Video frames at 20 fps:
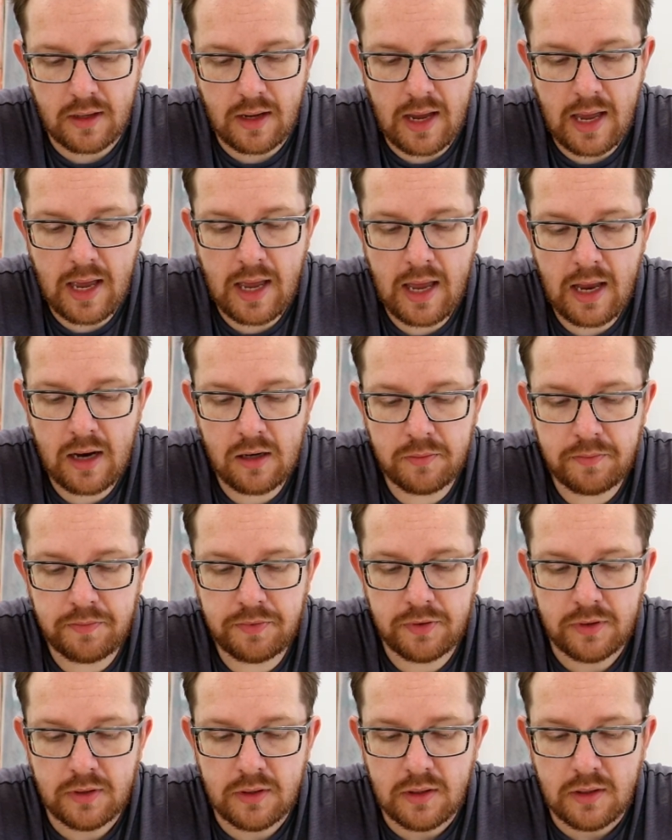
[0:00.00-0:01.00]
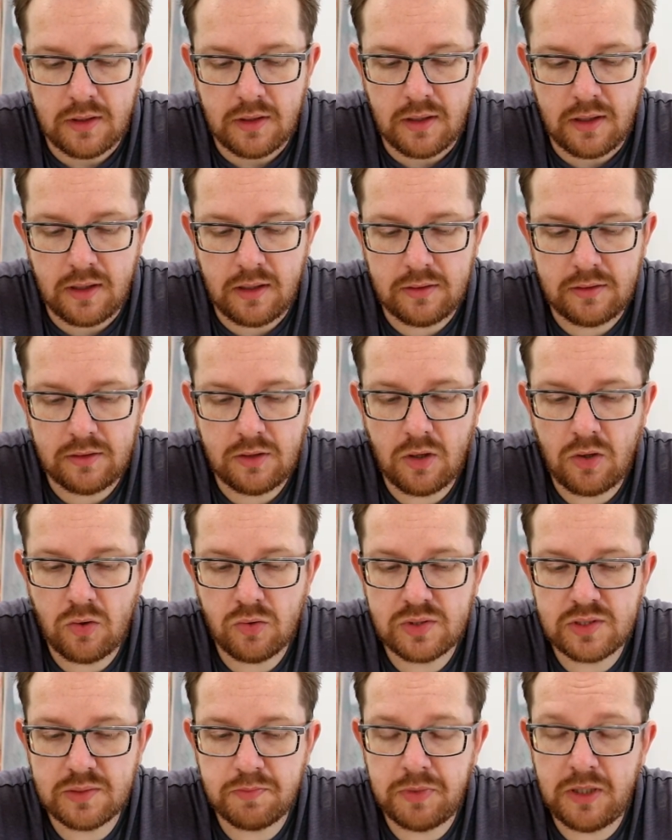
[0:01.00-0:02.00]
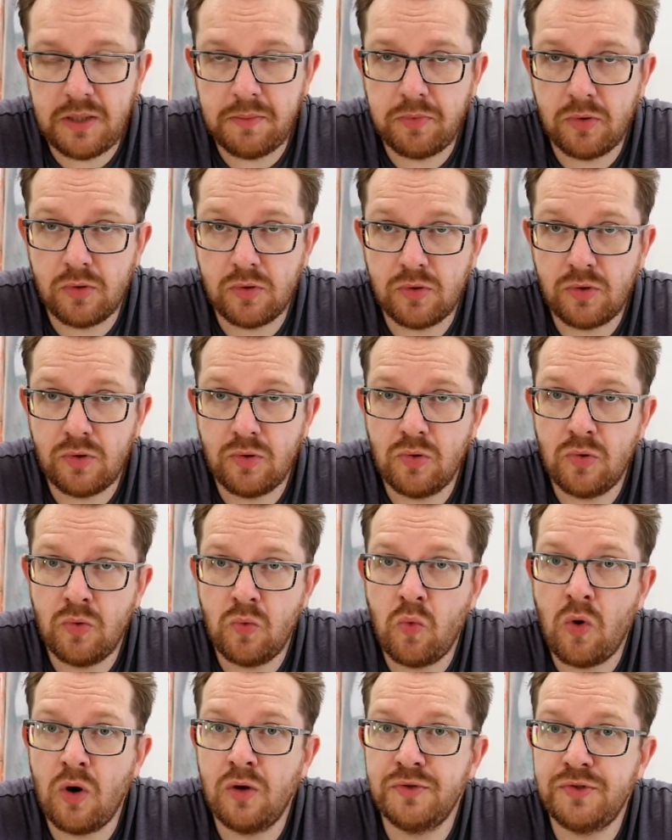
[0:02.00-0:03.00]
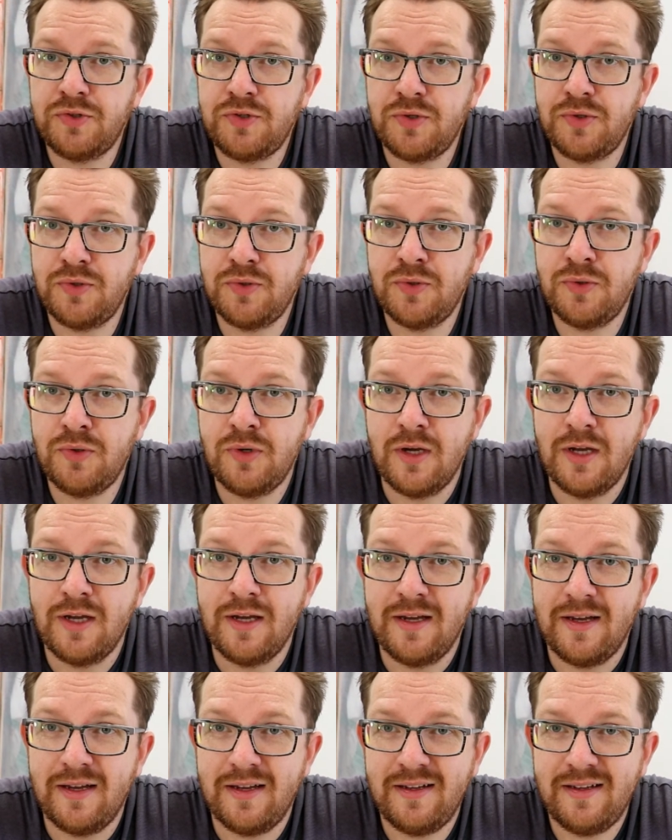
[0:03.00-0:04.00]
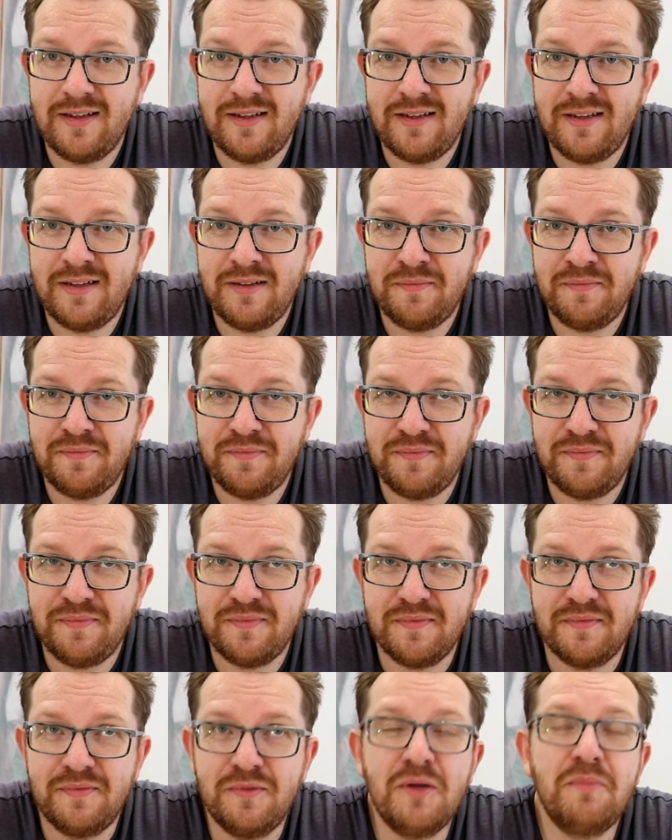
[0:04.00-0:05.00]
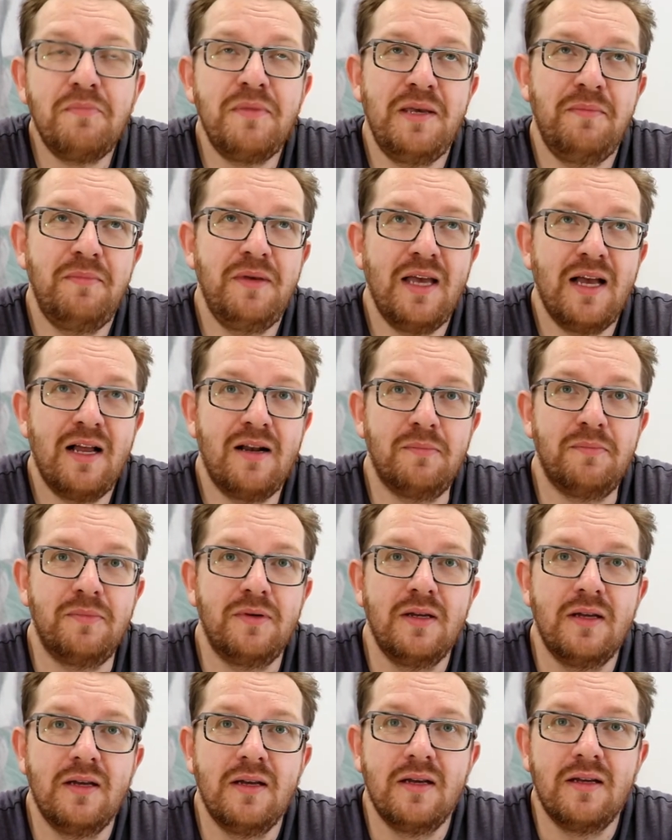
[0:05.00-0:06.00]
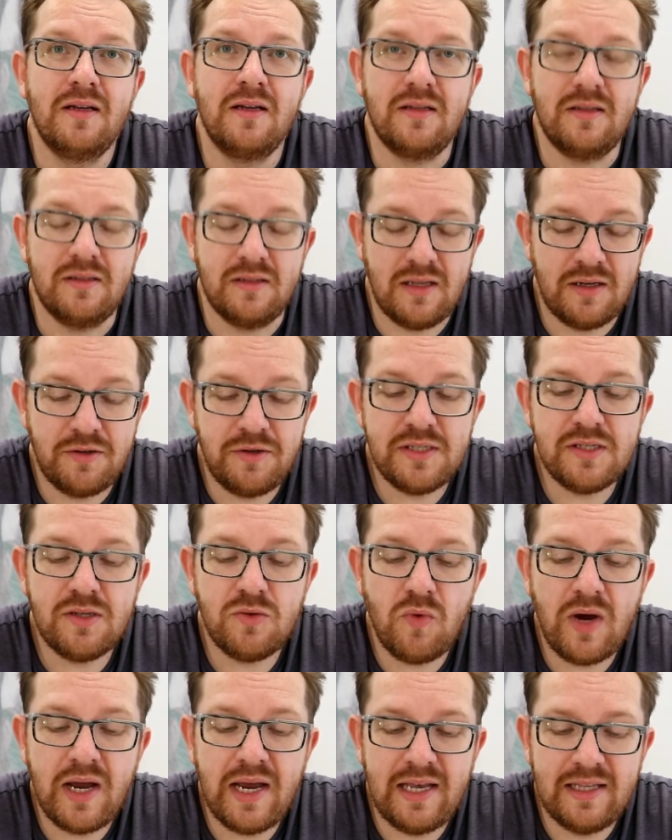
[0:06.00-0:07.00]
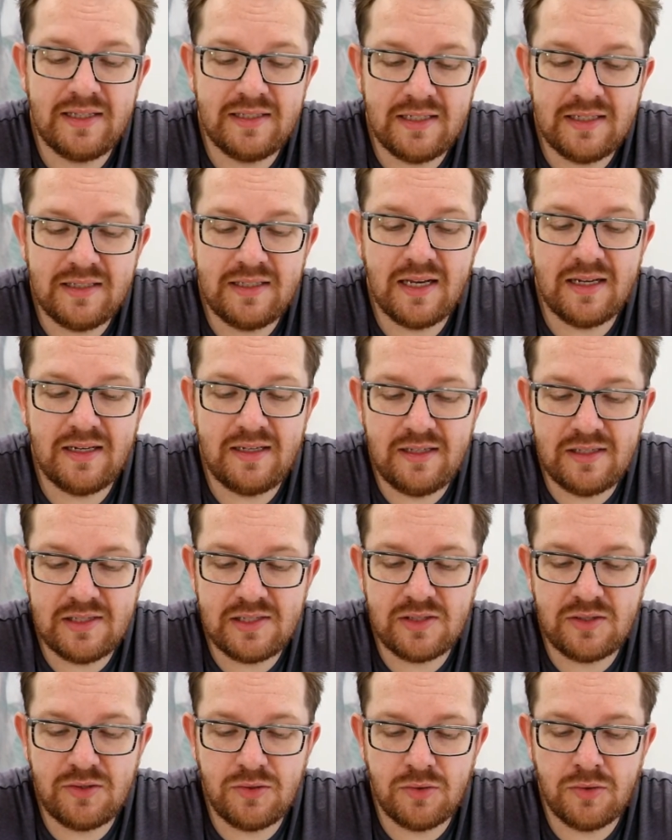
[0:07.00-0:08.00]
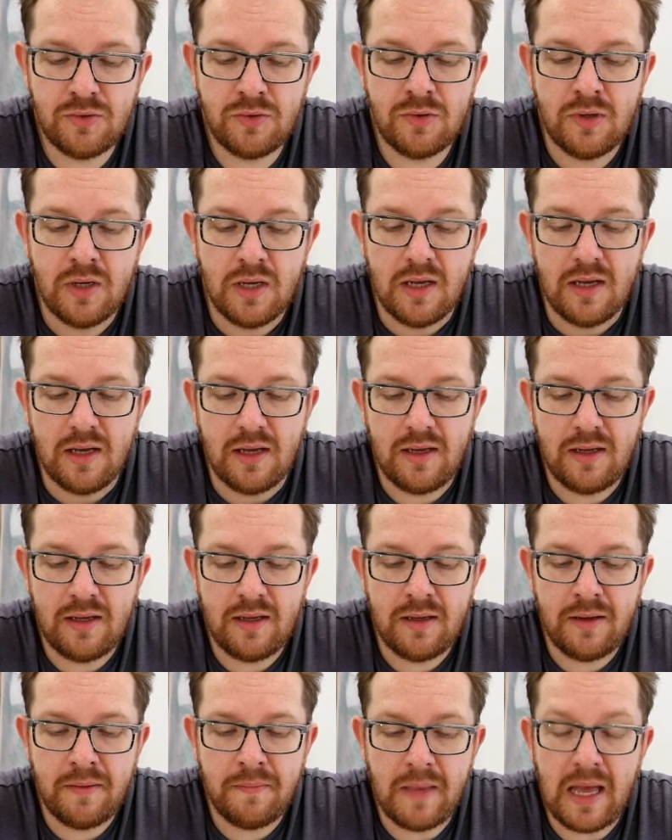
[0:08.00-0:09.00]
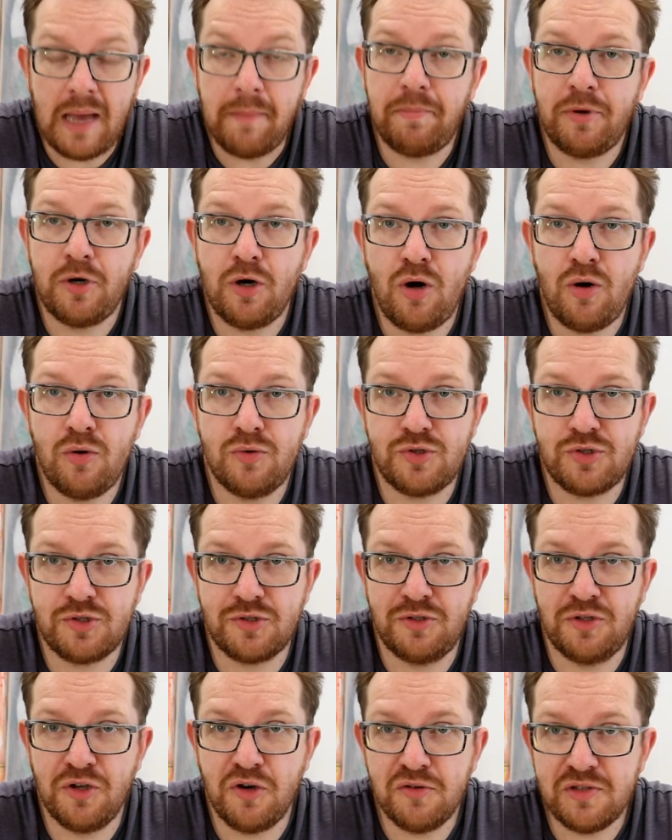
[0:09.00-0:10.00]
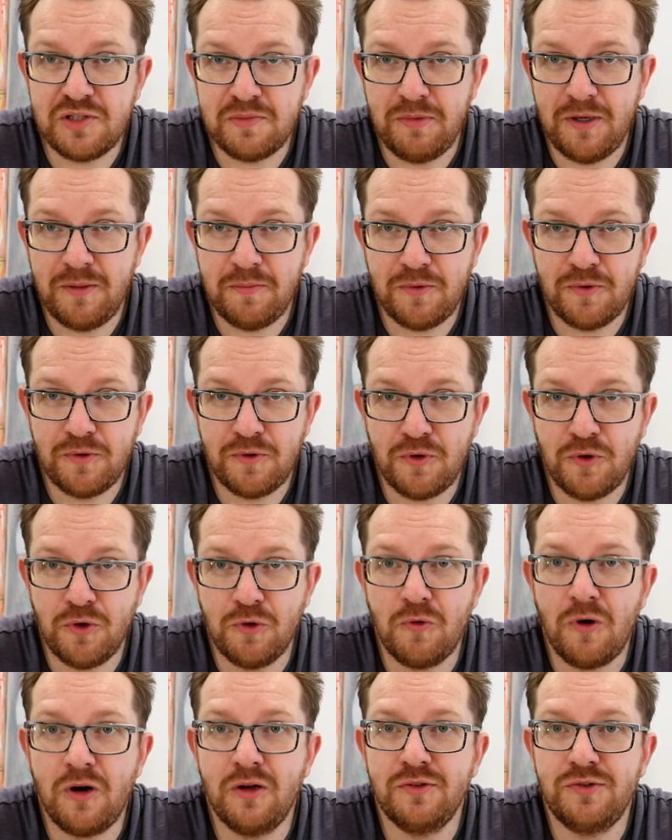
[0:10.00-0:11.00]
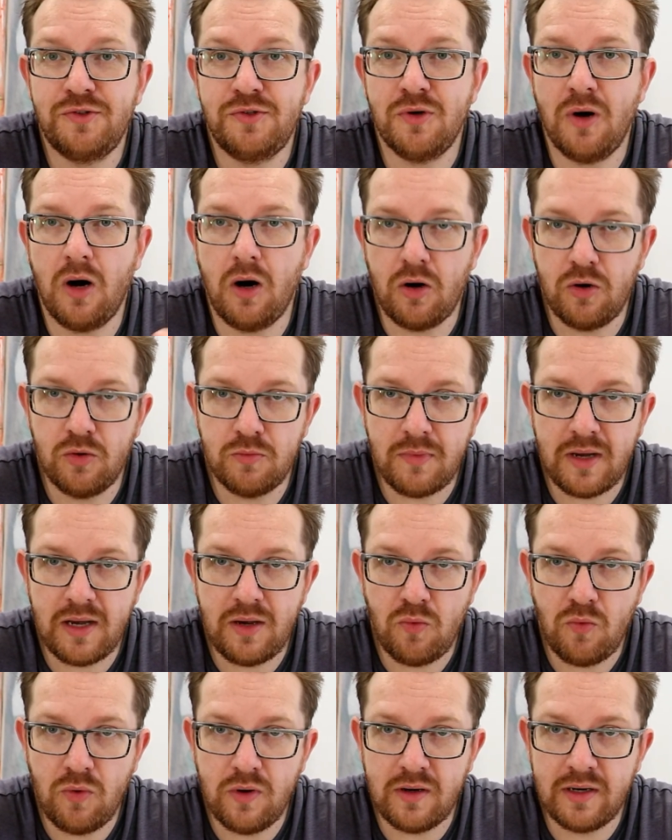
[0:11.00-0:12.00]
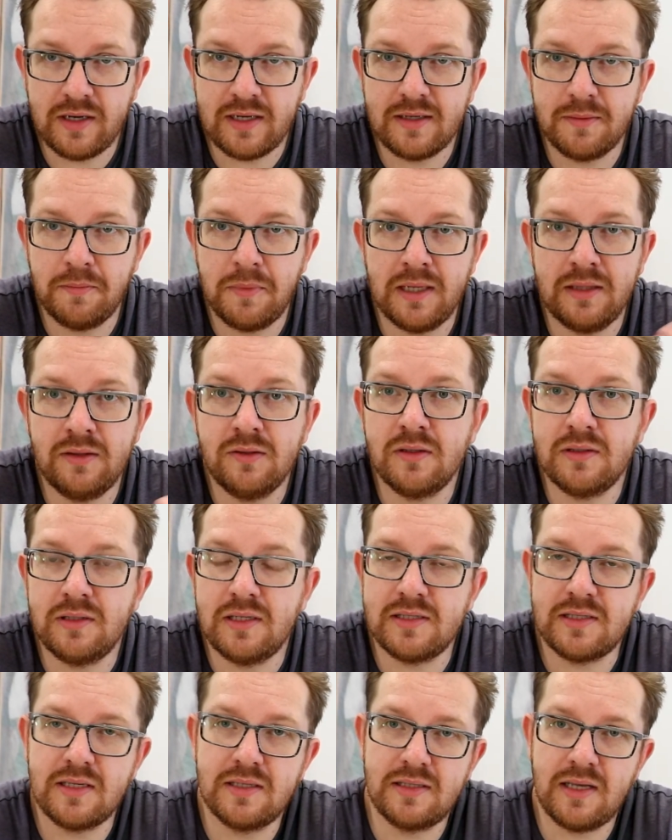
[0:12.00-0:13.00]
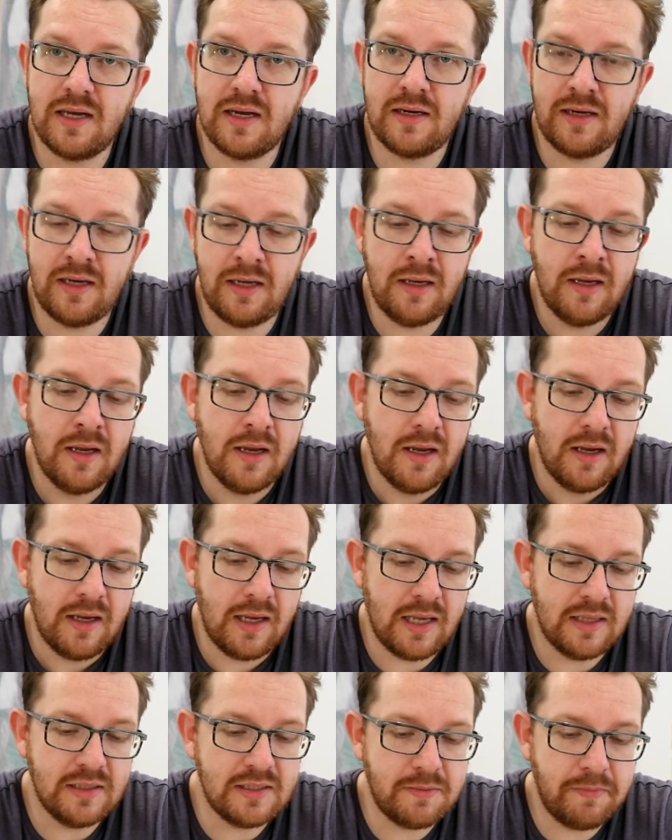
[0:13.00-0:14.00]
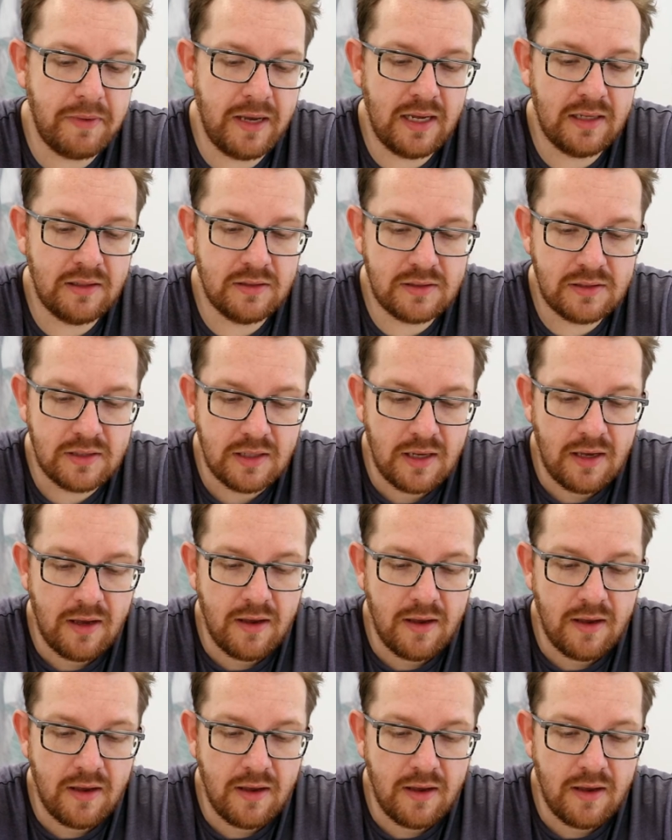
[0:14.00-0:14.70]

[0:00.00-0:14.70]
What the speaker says: help those people who want to, not maybe help. The reason why I did that is to approach those people who want to own my work, but not necessarily can spend